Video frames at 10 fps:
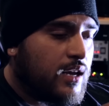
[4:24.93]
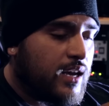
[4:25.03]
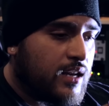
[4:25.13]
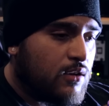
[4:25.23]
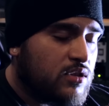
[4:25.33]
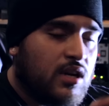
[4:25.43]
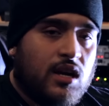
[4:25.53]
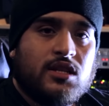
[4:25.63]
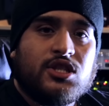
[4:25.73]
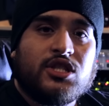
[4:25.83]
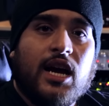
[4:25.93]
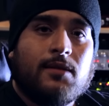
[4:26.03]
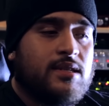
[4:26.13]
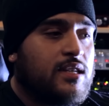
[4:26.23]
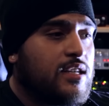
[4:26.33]
and it was called the
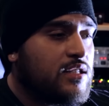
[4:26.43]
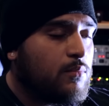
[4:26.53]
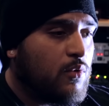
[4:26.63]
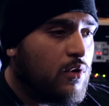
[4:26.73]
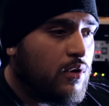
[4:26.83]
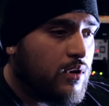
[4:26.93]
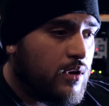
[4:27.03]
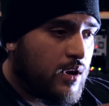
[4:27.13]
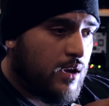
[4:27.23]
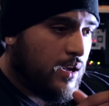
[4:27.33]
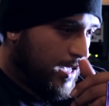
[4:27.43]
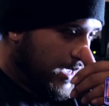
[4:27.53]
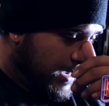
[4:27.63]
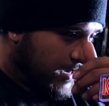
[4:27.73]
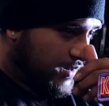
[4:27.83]
Shop CDs and More.
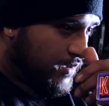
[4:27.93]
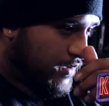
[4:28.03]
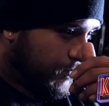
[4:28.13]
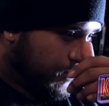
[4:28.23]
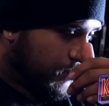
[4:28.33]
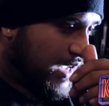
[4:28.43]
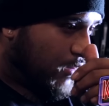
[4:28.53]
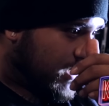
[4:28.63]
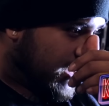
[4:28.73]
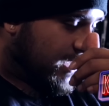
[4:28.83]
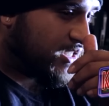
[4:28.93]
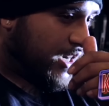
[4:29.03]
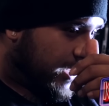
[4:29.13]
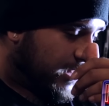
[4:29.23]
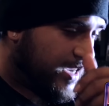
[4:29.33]
And uh, I was
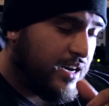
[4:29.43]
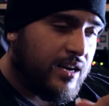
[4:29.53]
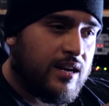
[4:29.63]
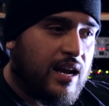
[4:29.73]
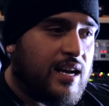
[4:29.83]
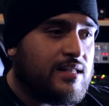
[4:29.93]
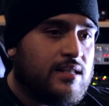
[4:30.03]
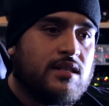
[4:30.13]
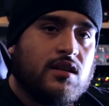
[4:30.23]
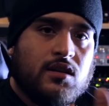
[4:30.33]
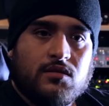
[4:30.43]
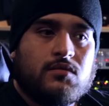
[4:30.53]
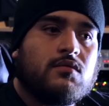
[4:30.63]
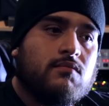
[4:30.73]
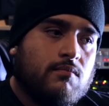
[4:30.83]
interning there and I got to
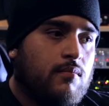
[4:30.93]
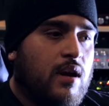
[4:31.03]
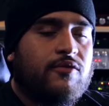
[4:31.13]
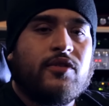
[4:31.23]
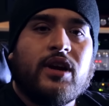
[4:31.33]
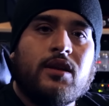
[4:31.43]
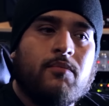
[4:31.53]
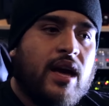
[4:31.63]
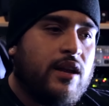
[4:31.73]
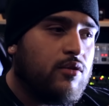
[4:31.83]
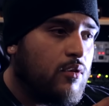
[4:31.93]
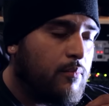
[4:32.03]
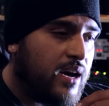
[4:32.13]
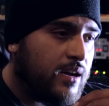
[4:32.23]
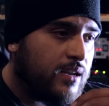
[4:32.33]
tell my friend Emmanuel
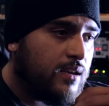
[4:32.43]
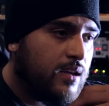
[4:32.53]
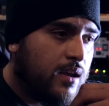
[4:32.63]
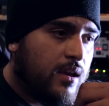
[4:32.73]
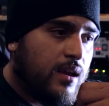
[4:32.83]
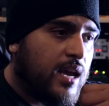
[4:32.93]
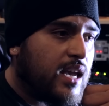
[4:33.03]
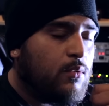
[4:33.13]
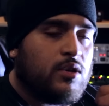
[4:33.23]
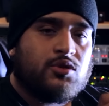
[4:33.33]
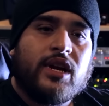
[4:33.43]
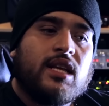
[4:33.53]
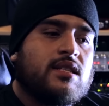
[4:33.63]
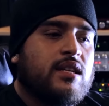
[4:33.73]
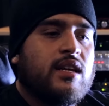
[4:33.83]
about it. And he was
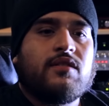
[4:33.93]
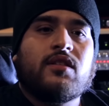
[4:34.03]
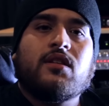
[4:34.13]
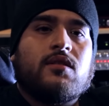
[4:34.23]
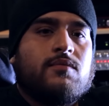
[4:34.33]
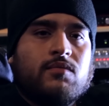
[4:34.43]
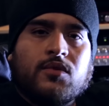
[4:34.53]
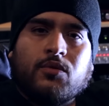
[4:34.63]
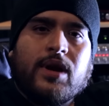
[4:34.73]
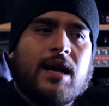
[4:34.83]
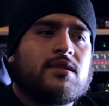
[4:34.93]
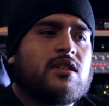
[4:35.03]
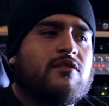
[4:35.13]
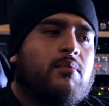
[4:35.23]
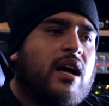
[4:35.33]
ready to leave the, the rap
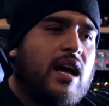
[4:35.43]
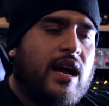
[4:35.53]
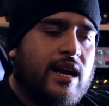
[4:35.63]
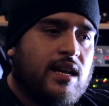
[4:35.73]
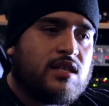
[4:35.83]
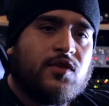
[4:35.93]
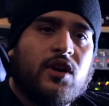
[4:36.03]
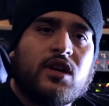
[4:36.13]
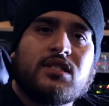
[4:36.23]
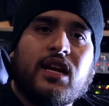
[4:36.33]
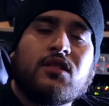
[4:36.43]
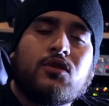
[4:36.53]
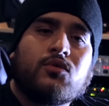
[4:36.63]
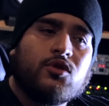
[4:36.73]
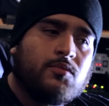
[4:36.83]
stuff behind as far as like
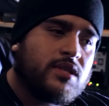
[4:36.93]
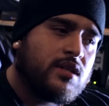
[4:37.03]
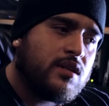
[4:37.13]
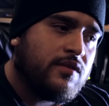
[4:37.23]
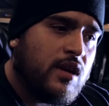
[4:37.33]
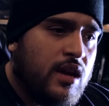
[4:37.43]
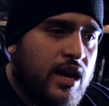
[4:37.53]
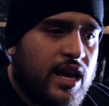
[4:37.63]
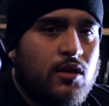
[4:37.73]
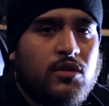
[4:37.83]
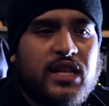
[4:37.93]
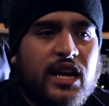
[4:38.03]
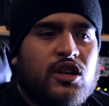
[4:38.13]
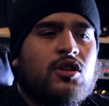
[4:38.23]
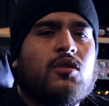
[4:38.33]
the group stuff. And he was
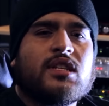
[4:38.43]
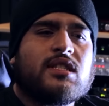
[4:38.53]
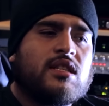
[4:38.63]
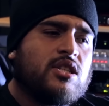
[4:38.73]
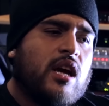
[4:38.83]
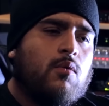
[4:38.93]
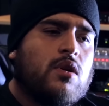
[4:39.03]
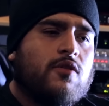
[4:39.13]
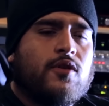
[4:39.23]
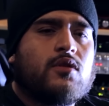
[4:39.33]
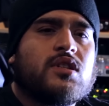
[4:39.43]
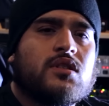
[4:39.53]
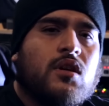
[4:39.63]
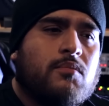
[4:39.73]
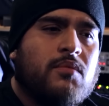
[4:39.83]
like, you know what, TJ, I want to
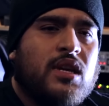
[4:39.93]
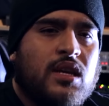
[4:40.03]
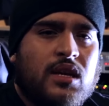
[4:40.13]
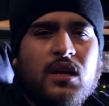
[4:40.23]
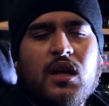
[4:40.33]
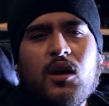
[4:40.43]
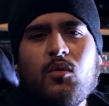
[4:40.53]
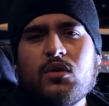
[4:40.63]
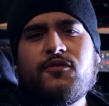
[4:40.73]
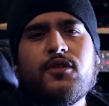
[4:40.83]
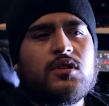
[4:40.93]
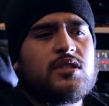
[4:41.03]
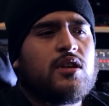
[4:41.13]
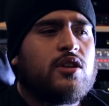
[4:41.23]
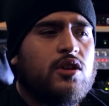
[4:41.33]
focus on me. I want to
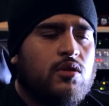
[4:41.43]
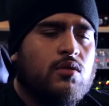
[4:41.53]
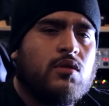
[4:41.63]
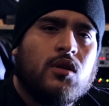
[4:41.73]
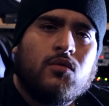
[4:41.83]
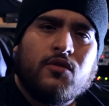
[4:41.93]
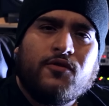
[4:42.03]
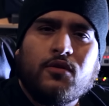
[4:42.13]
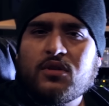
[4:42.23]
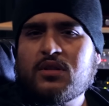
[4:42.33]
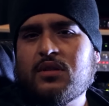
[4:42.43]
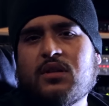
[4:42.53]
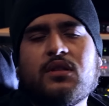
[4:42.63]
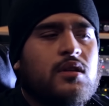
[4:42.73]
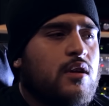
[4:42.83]
focus on you and I want to focus
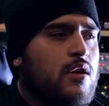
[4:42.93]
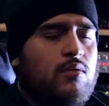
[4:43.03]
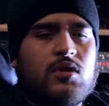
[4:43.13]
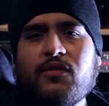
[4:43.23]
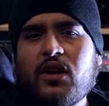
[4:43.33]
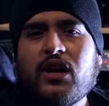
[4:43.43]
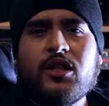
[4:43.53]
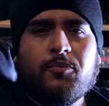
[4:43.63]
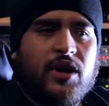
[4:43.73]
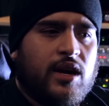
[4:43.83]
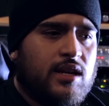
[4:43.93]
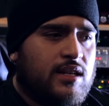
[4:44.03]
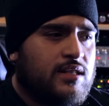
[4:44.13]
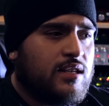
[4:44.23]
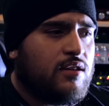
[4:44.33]
on one of our other
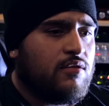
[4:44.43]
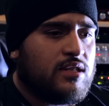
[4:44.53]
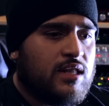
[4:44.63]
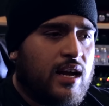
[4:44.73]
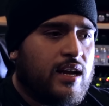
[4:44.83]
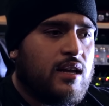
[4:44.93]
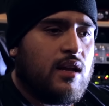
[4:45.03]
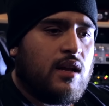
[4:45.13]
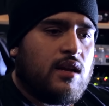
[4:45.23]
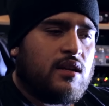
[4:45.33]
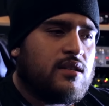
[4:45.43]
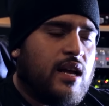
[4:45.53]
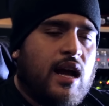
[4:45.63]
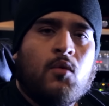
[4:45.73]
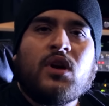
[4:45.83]
partners. And he was like, he was
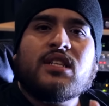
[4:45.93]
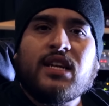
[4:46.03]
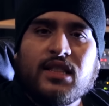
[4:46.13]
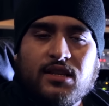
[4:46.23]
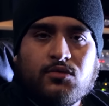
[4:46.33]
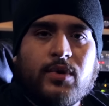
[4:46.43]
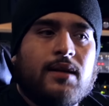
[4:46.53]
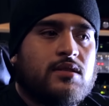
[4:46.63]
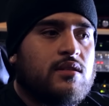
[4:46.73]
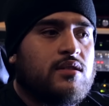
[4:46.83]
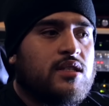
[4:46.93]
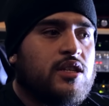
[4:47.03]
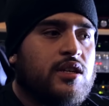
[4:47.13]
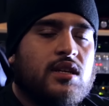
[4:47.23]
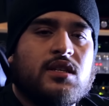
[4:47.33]
like, I want to take this rap stuff
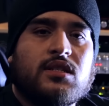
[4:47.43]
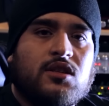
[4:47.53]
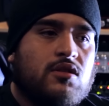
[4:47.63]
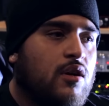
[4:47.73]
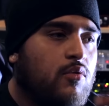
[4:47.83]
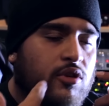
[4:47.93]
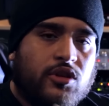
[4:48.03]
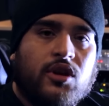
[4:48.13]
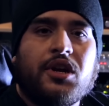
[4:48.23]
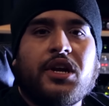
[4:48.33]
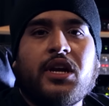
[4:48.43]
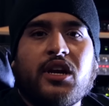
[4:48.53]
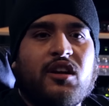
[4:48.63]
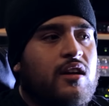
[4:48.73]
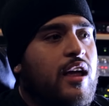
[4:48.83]
serious. And you know, with your
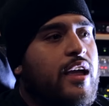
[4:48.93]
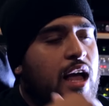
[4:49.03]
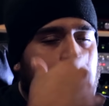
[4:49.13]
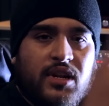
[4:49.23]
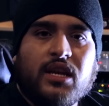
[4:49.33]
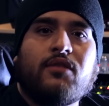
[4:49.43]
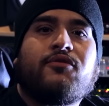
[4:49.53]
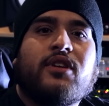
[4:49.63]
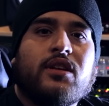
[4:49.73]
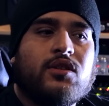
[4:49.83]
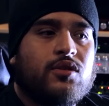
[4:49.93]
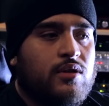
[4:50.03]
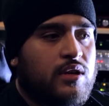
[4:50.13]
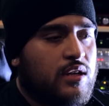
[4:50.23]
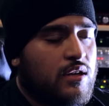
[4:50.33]
ear, like, I believe we could
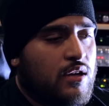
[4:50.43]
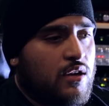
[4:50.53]
do it.